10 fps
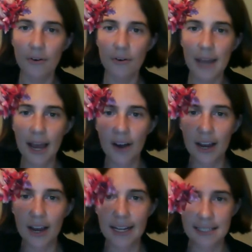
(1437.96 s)
now
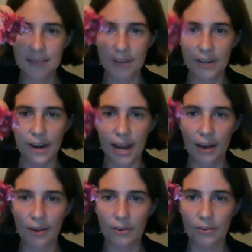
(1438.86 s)
I need to figure
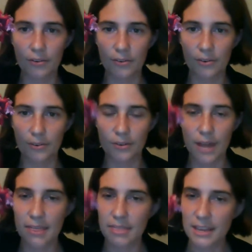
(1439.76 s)
out, I
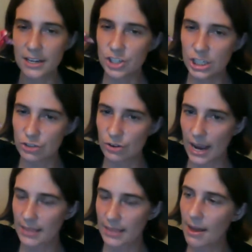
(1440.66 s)
think she
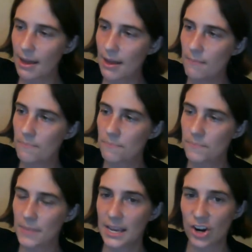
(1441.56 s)
dried them
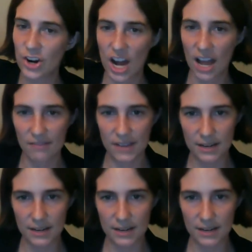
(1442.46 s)
in her oven?